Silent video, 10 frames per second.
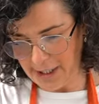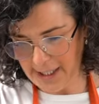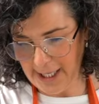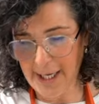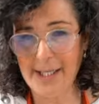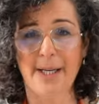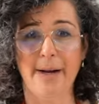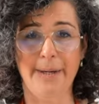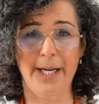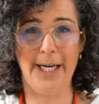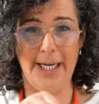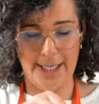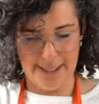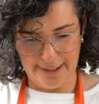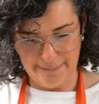the seeds. I'm gonna
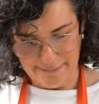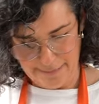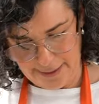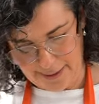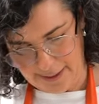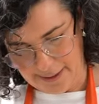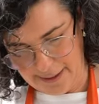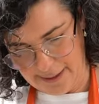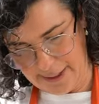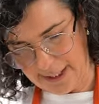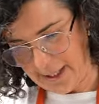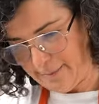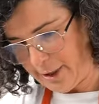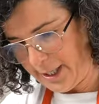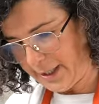add
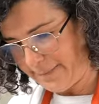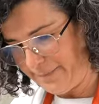turmeric,